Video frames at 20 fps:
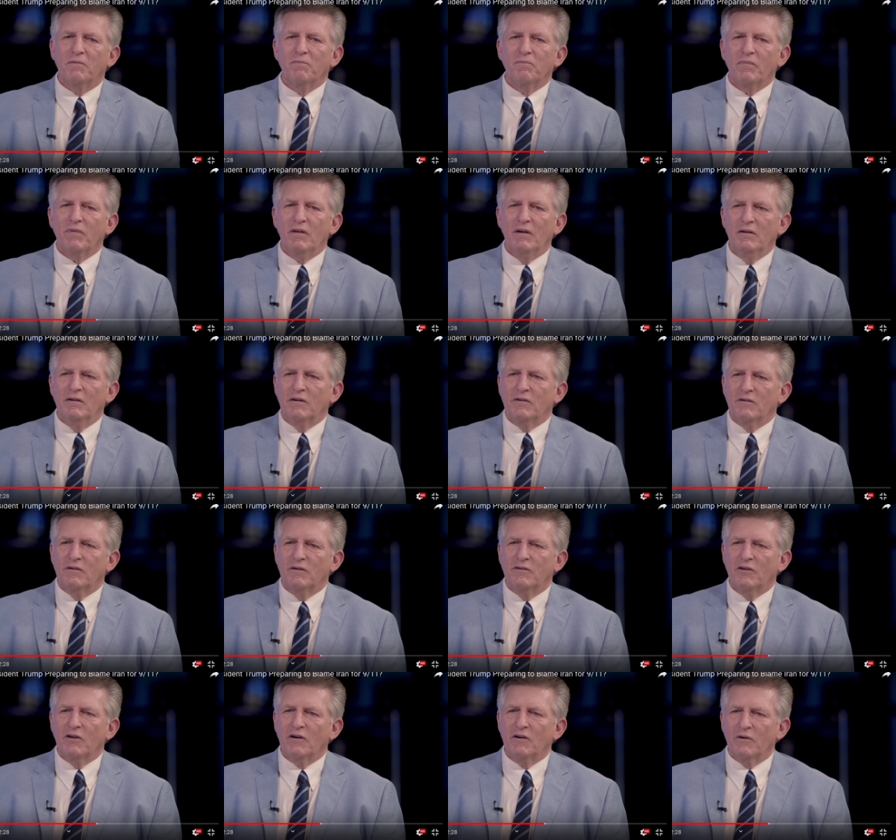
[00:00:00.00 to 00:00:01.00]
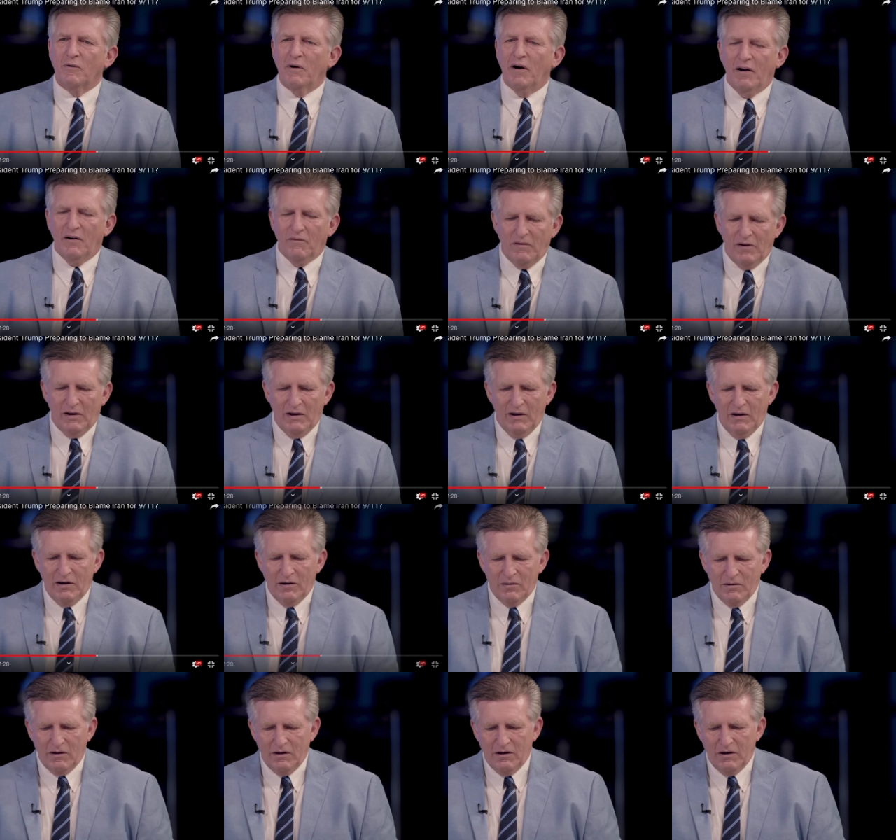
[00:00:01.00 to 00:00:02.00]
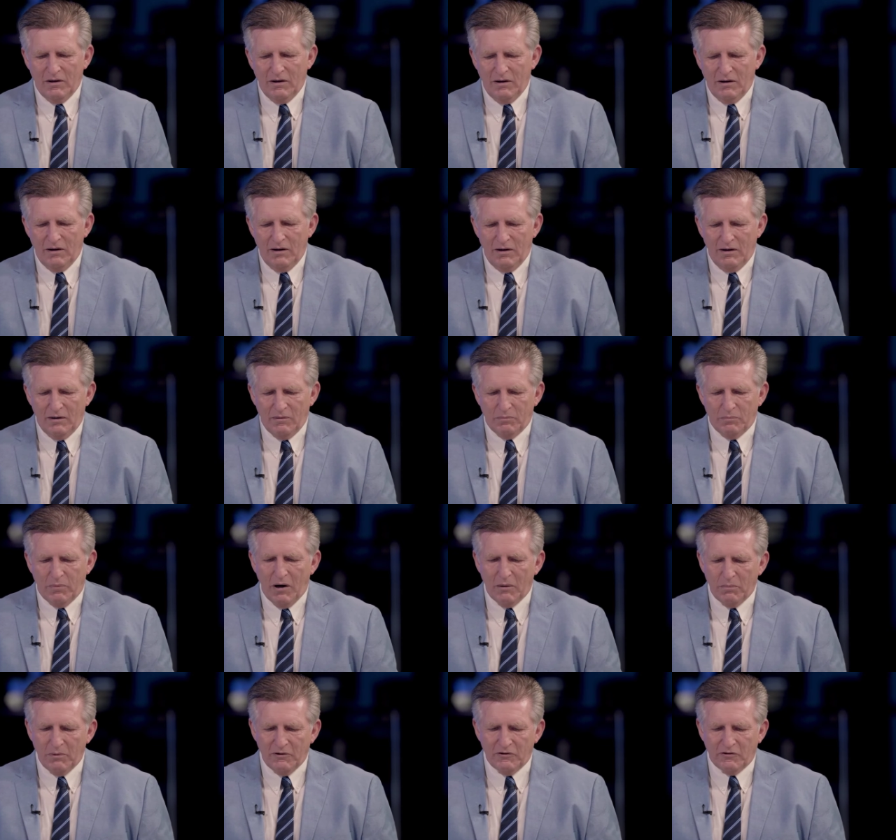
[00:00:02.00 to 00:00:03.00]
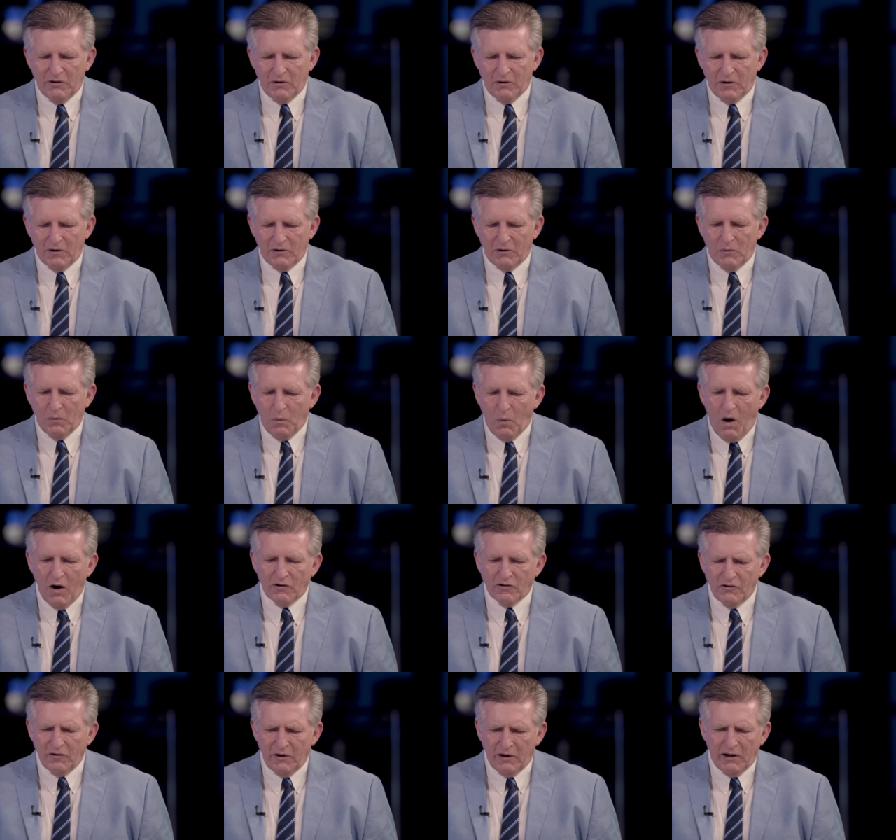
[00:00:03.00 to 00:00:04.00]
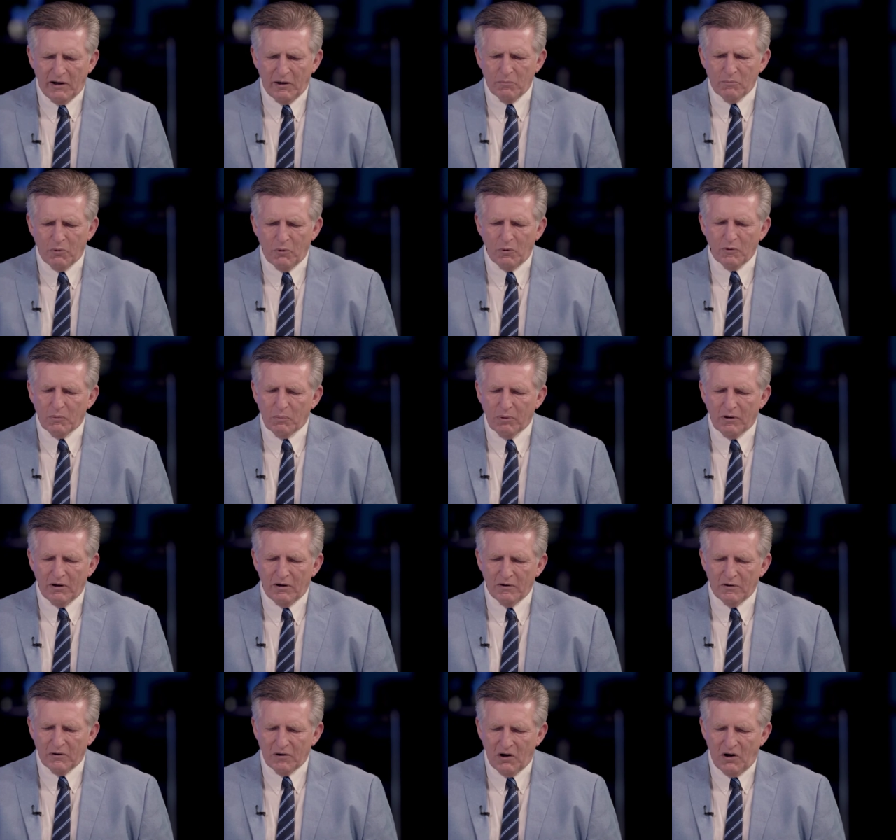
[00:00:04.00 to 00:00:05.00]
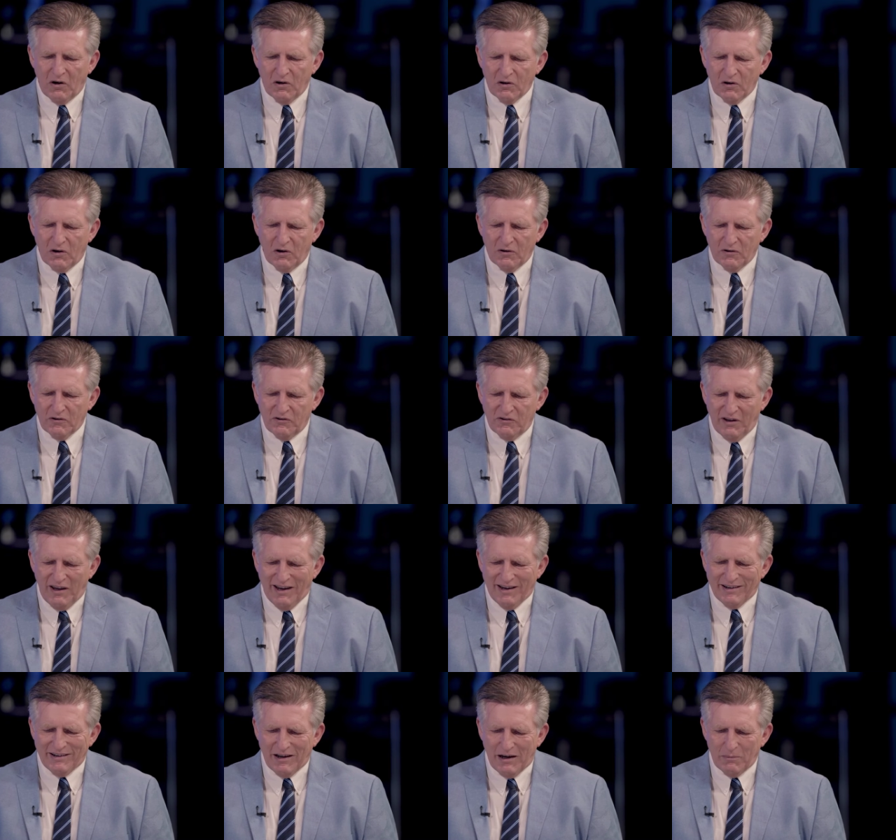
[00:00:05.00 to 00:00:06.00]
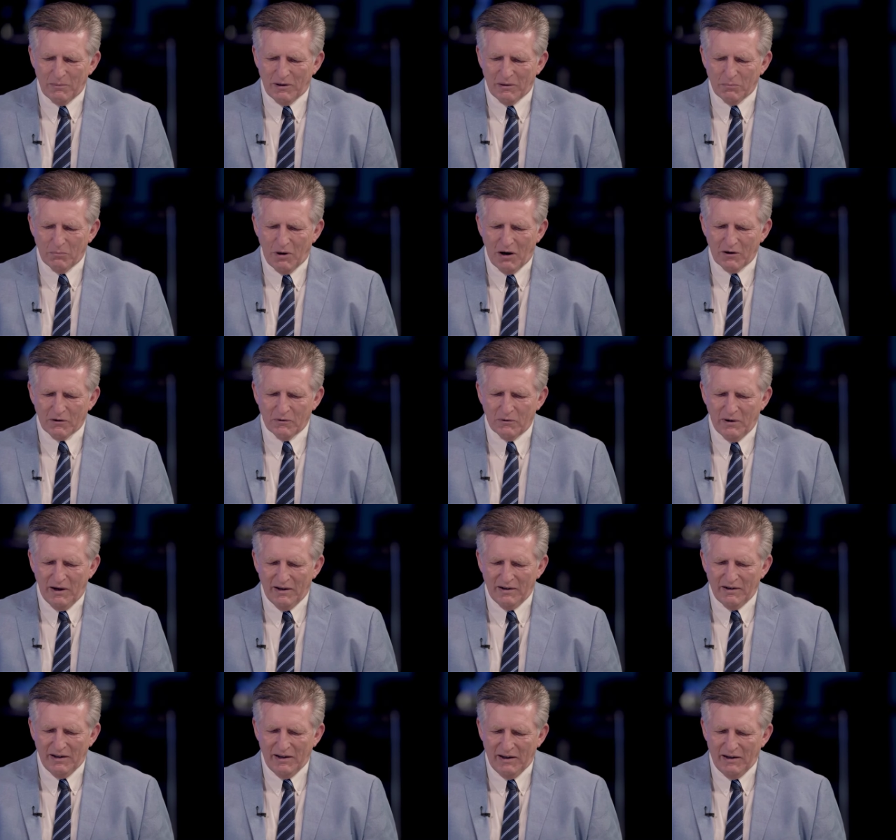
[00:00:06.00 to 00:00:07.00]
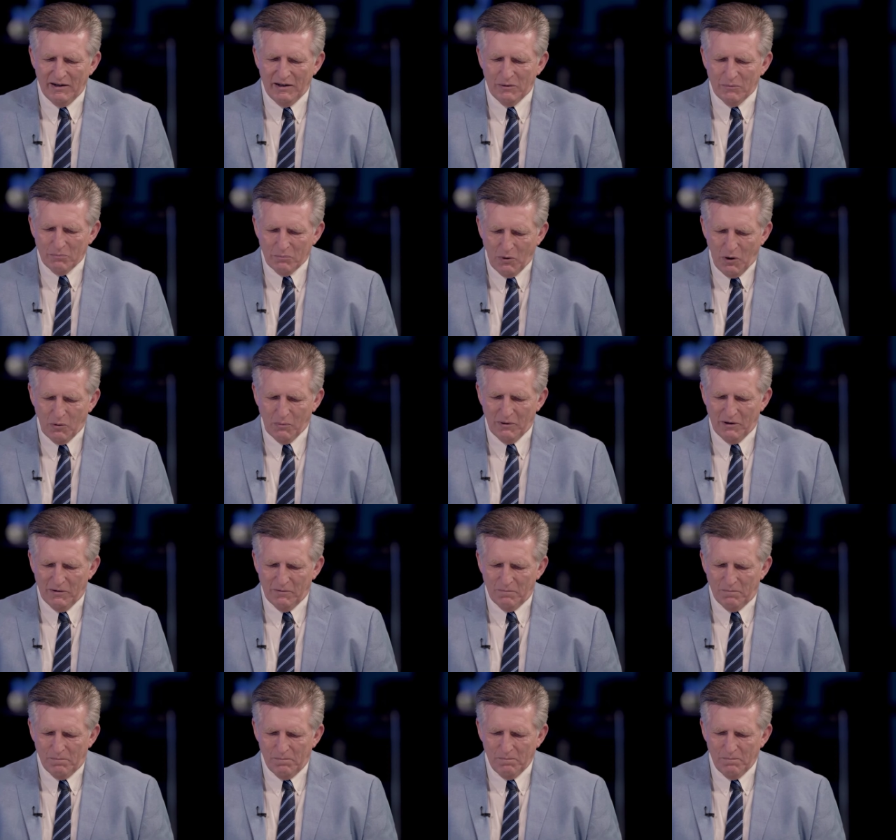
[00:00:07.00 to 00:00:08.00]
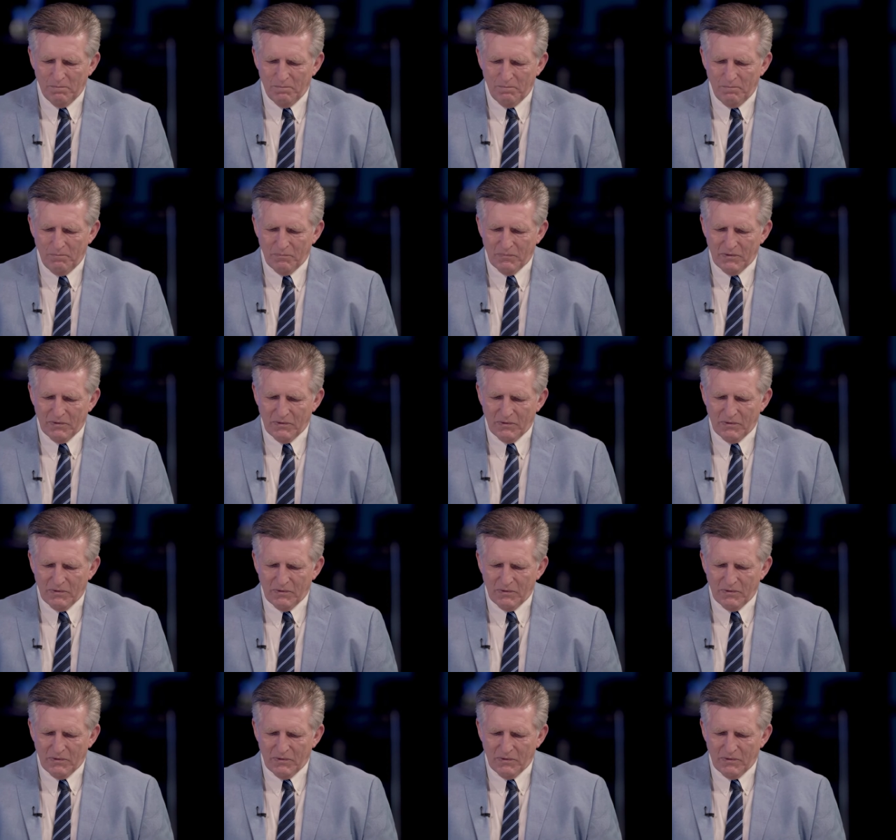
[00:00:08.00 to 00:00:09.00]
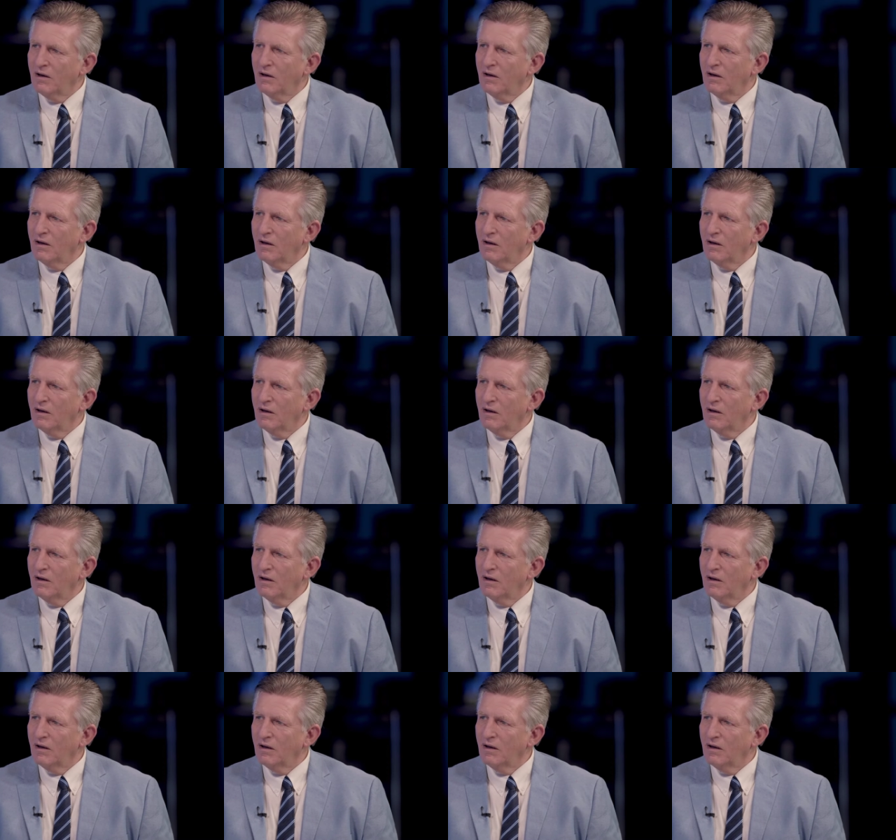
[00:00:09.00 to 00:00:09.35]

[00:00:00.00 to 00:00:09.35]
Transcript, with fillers: in the Telegraph uh, published an article Washington can pull the plug on Hong Kong's economic model at any moment. Yeah. So, what's going on with this, Rick?